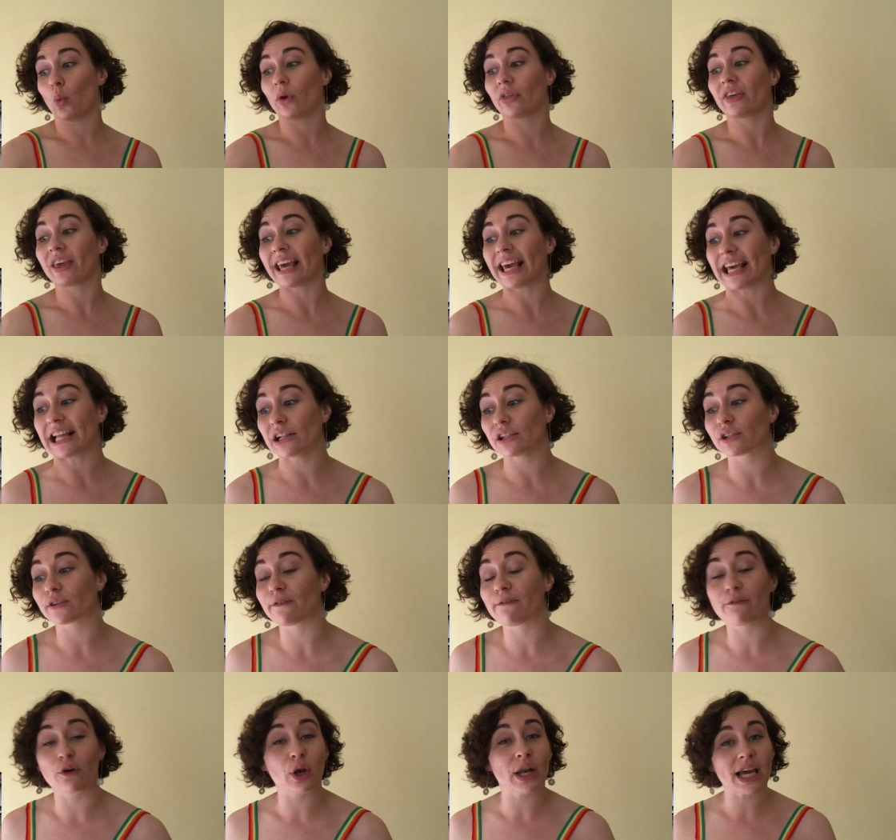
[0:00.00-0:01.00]
with heels
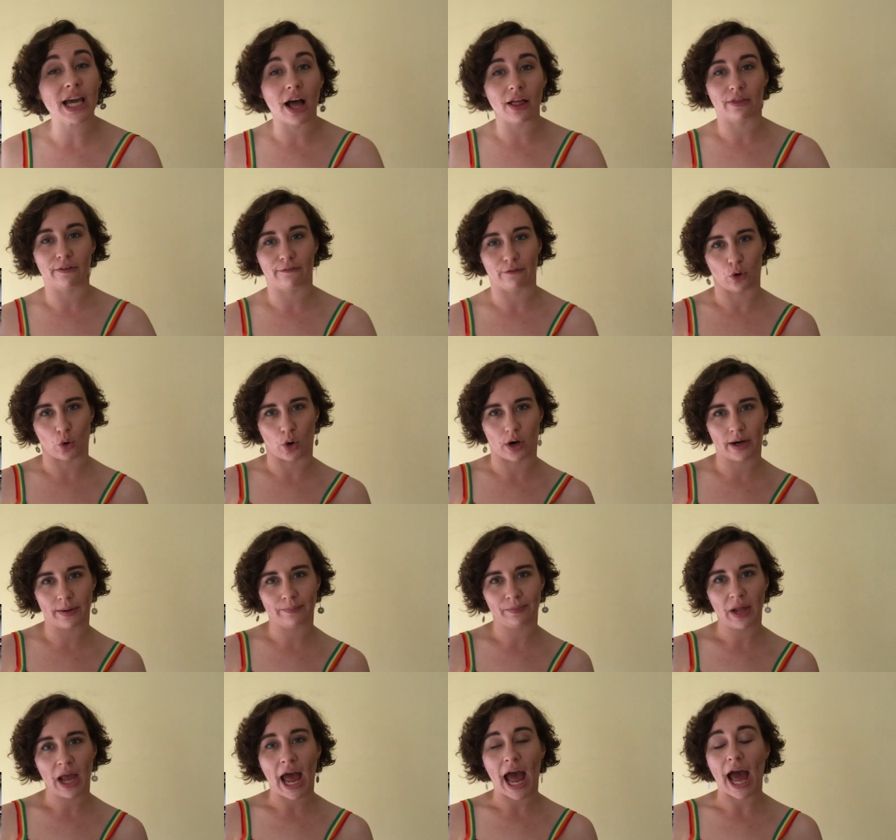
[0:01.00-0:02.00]
fully on the
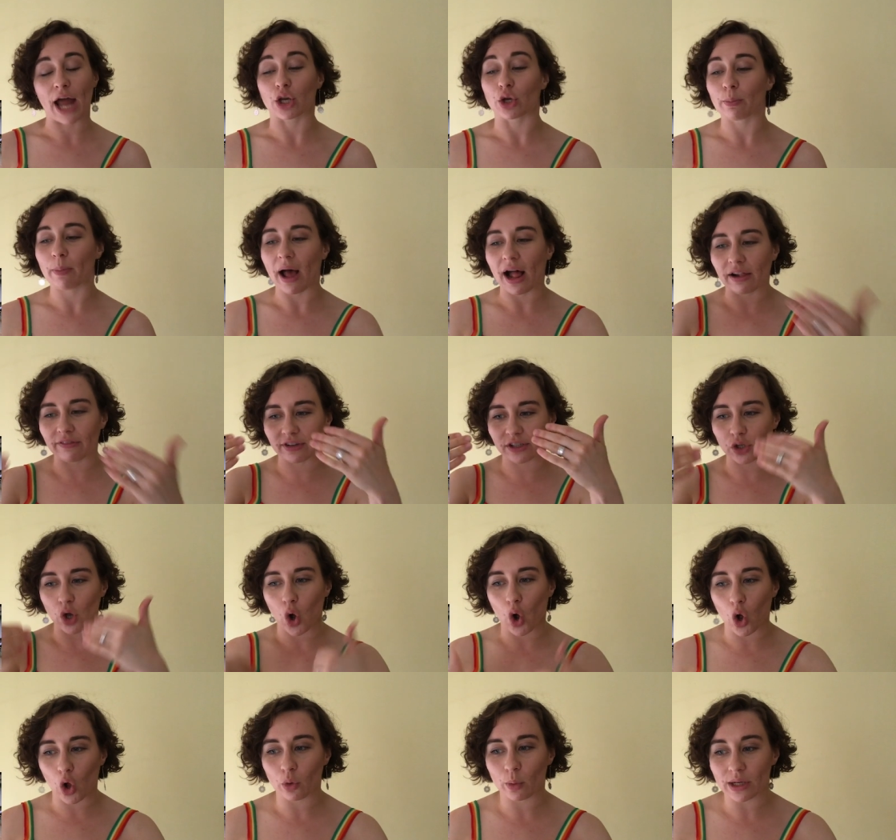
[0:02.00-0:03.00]
floor and your pelvis
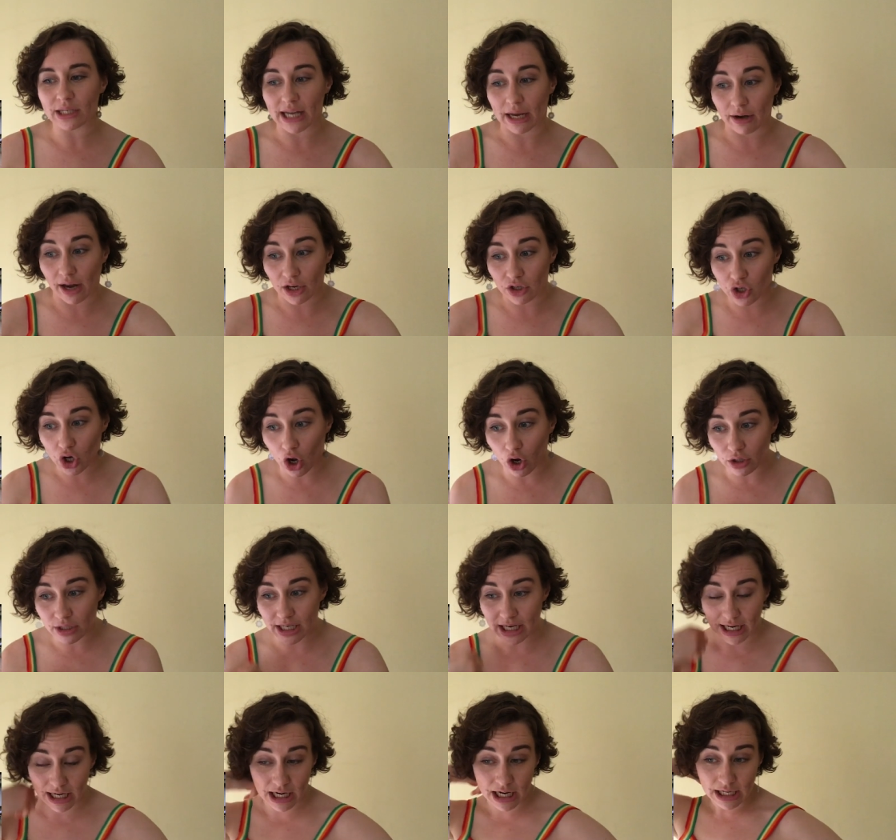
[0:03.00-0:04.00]
all the way down, like
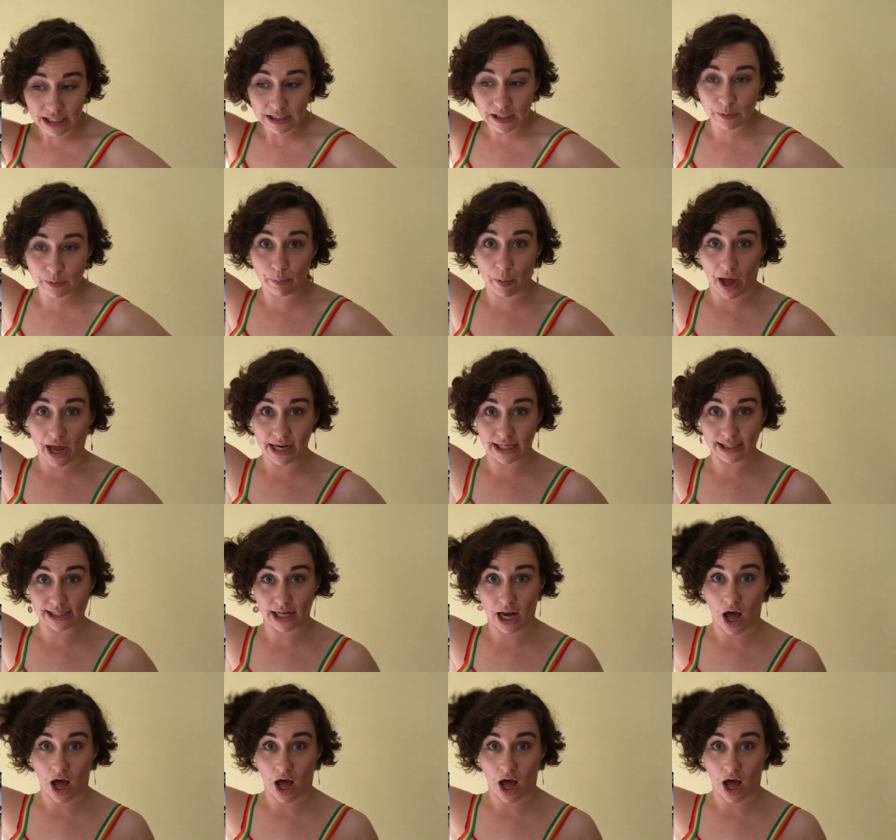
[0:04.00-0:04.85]
tucked in, spine is